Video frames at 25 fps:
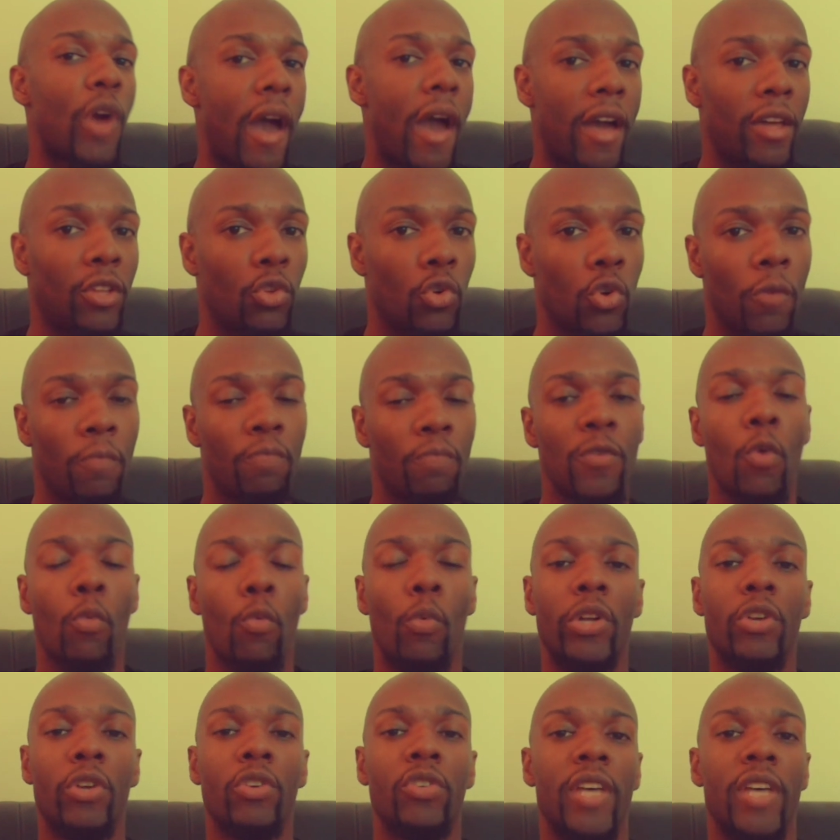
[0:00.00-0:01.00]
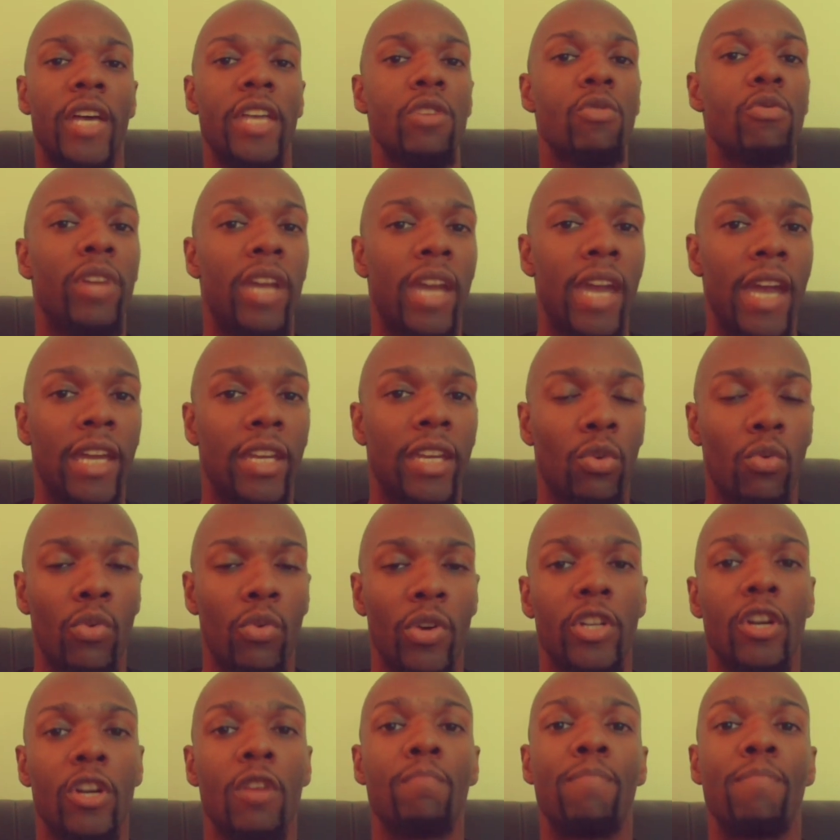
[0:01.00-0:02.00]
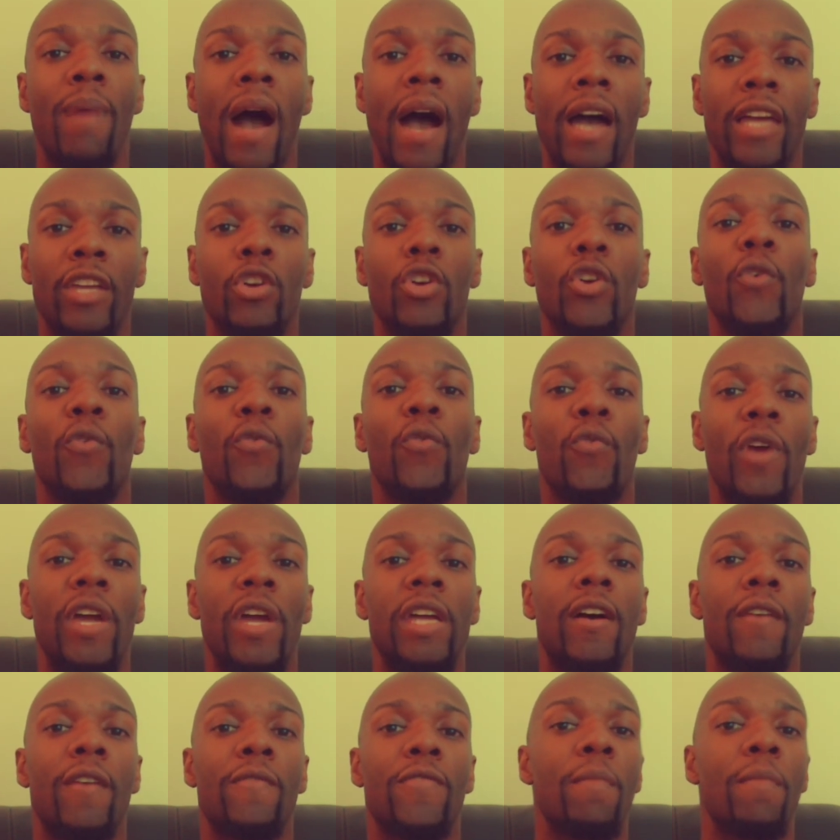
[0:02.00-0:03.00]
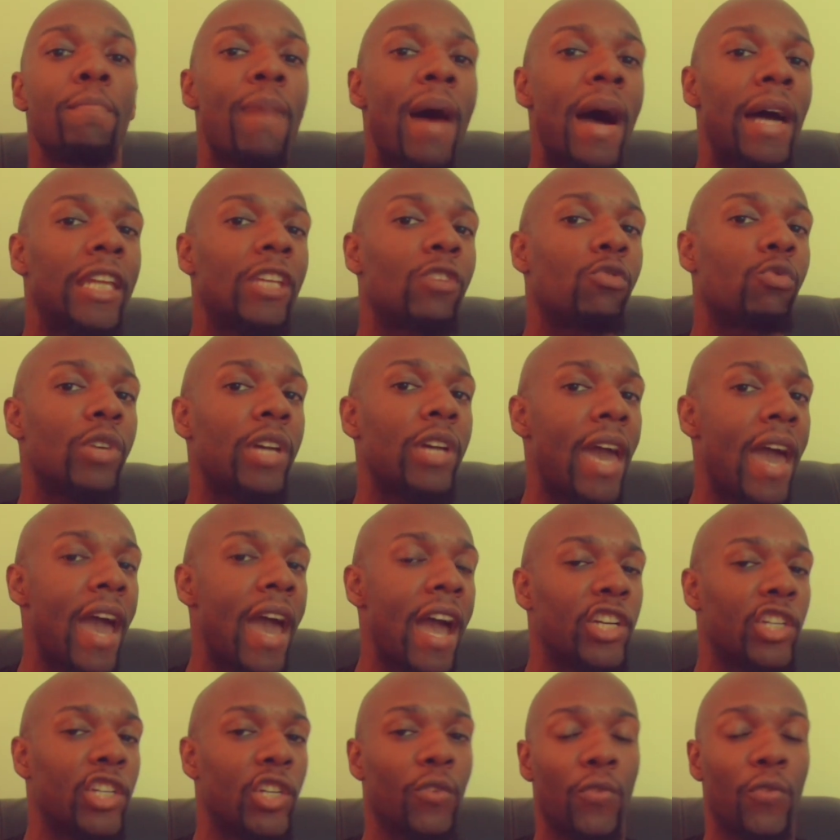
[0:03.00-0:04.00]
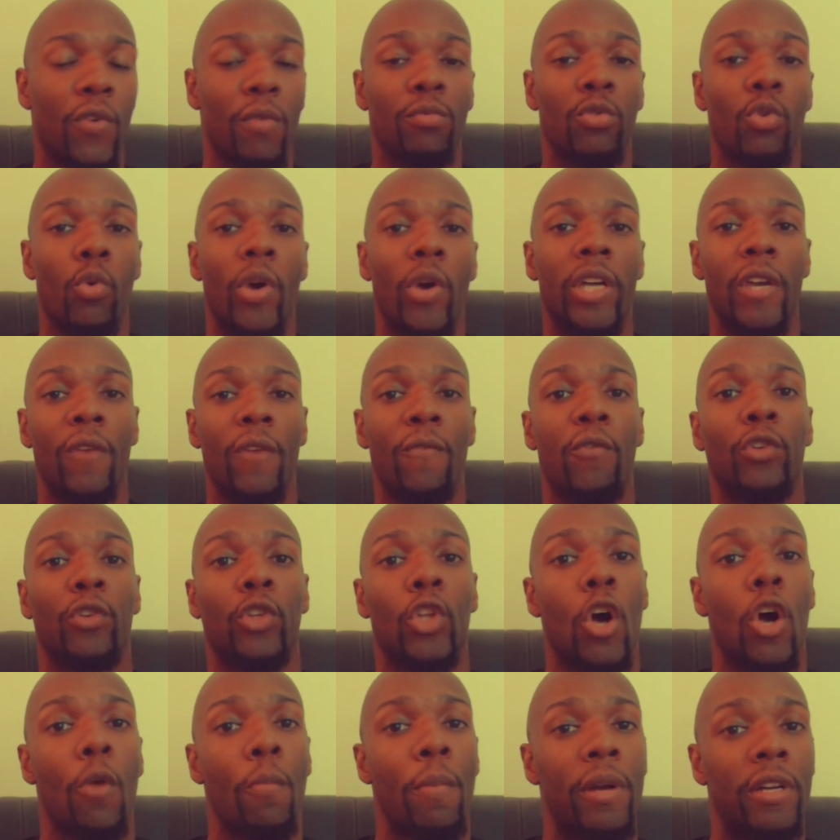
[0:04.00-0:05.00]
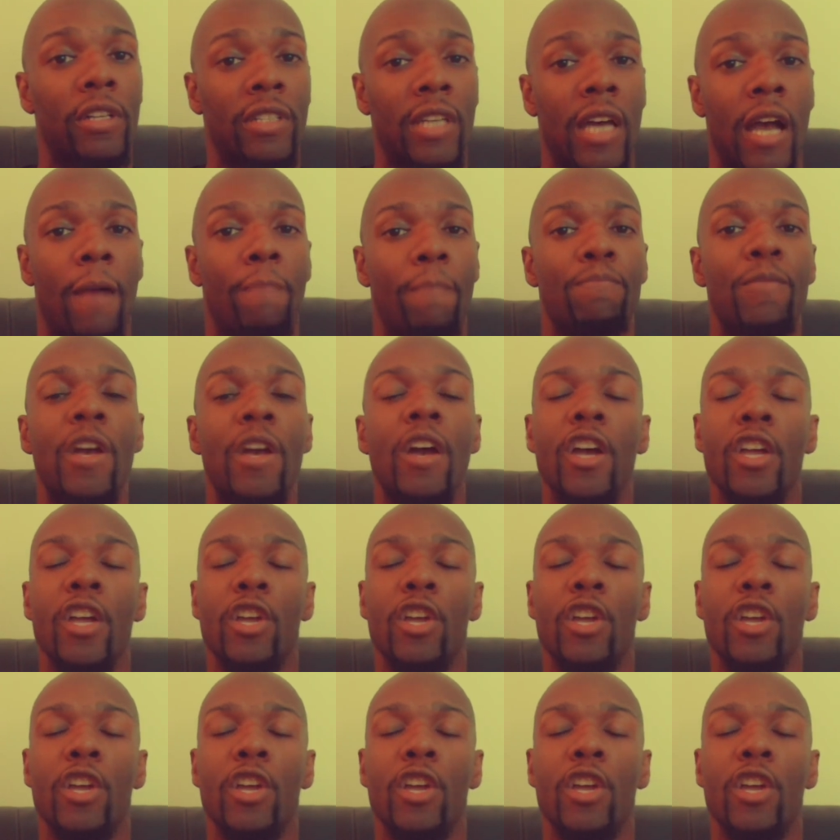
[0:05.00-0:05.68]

to try to do it, when you say you can't do it, your body, you're afraid of the body's reaction from doing it for a long period of time.